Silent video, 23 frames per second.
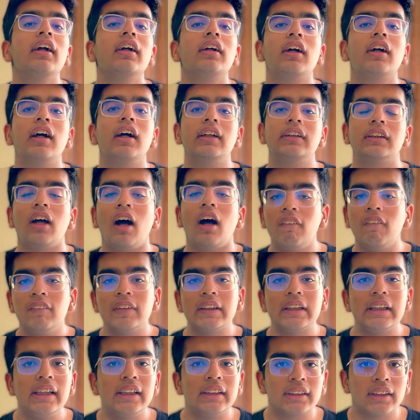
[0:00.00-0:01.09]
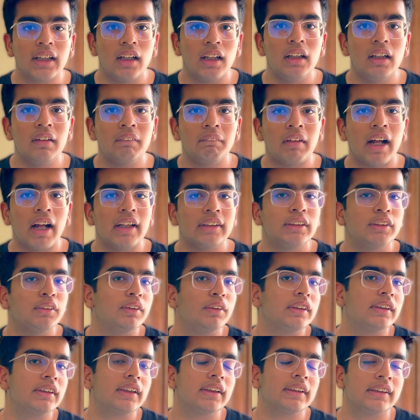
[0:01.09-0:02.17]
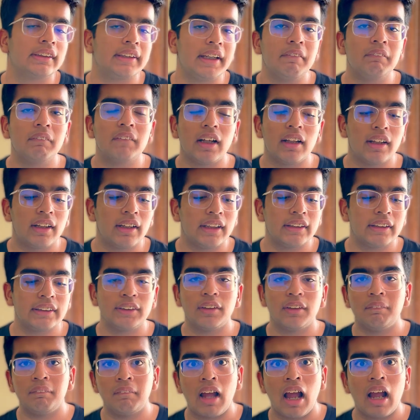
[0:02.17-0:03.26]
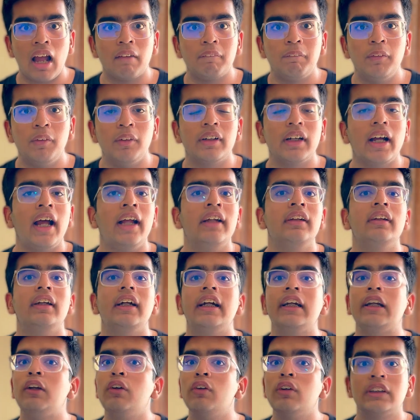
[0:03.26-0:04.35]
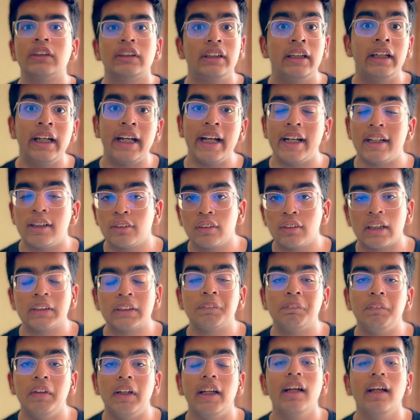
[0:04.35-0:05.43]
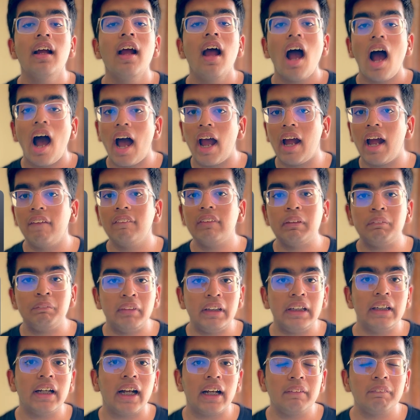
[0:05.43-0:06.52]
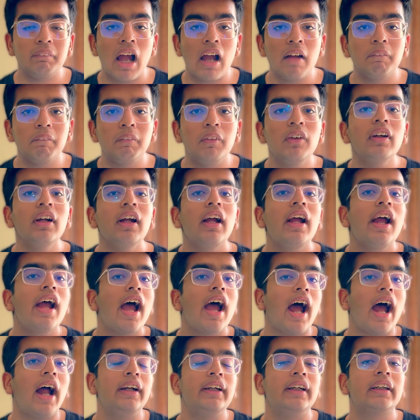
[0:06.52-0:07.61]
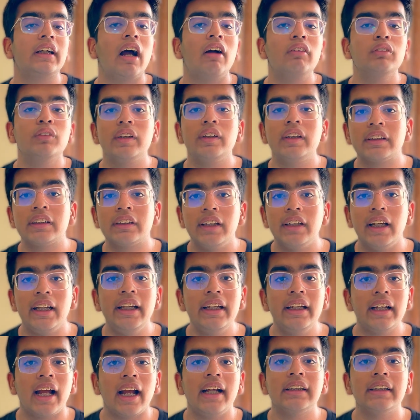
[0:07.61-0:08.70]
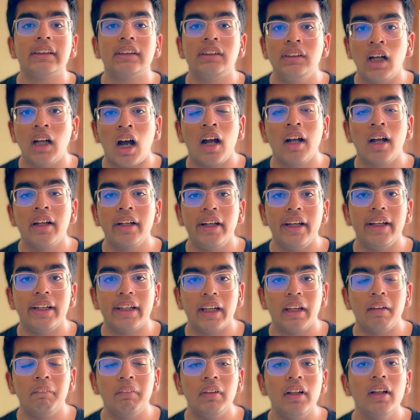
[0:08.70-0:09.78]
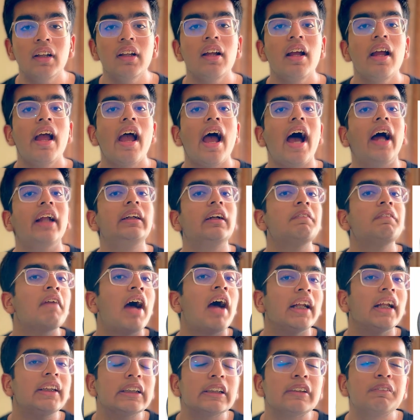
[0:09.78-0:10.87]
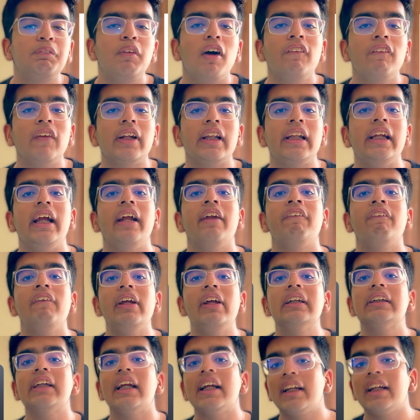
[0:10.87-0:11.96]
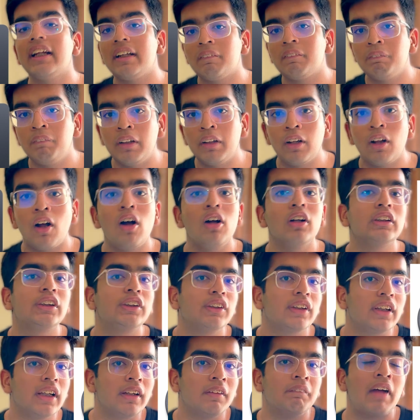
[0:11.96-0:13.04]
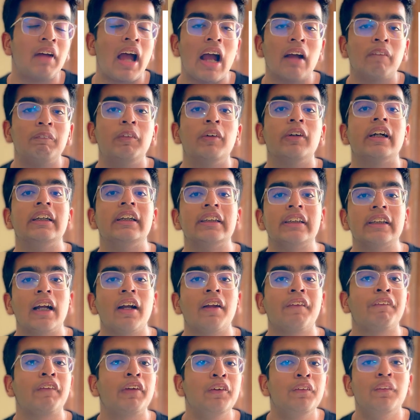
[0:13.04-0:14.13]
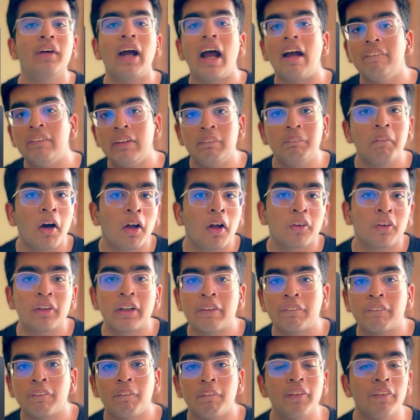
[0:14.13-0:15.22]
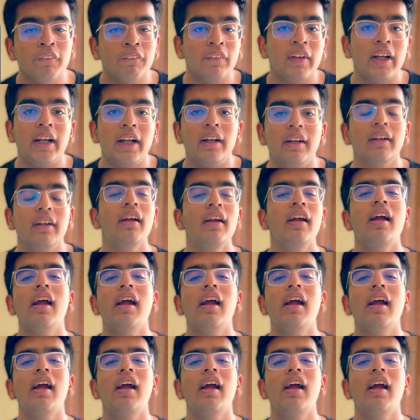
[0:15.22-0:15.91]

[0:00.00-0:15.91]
Because obviously it's color-matched, so it's the same color as your MacBook, and it looks great, trust me. I have the Midnight MacBook, and it comes with this really nice dark gray cable, and it matches perfectly. It feels like it belongs to the MacBook instead of you having borrowed it from your friend.